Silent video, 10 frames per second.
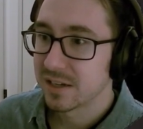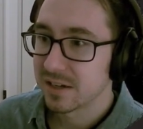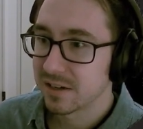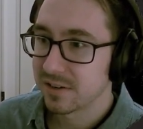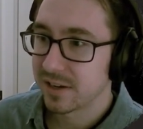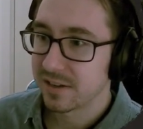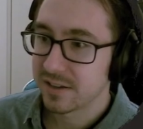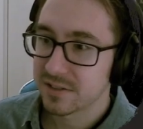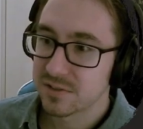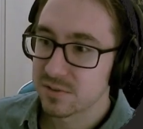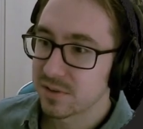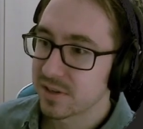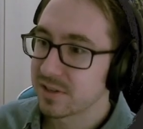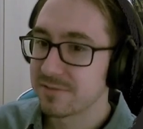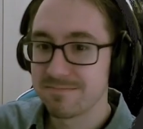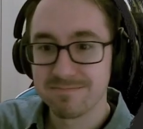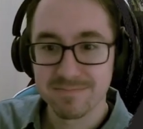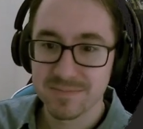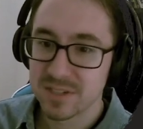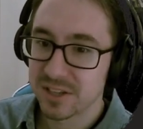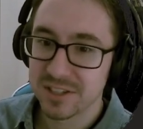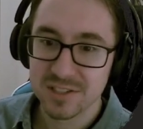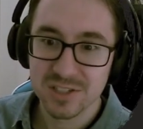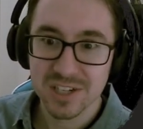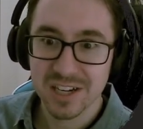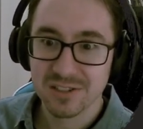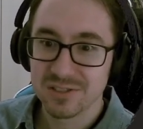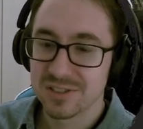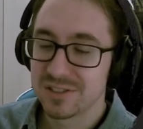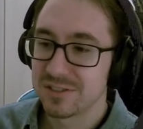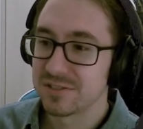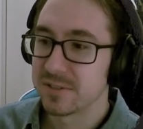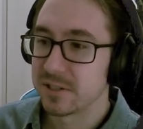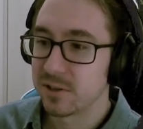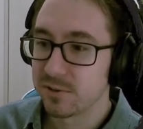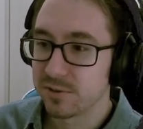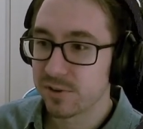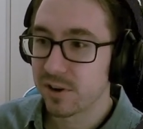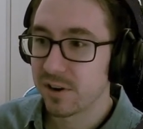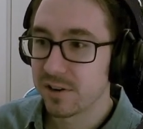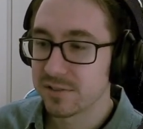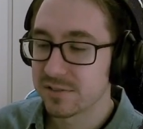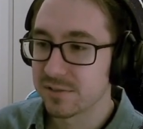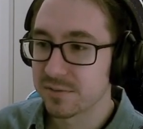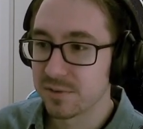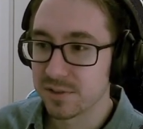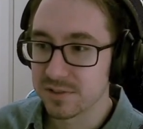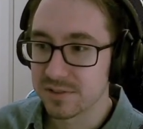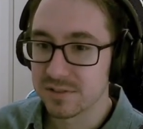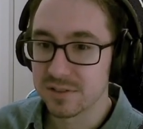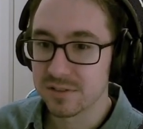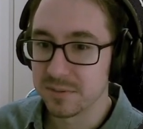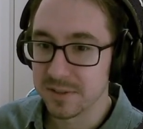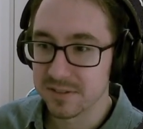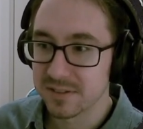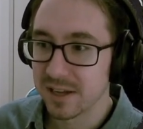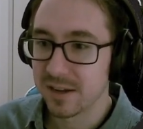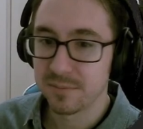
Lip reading: All right, historic, nothing's changed. There's been no new cards, so of course it's still going to be the same.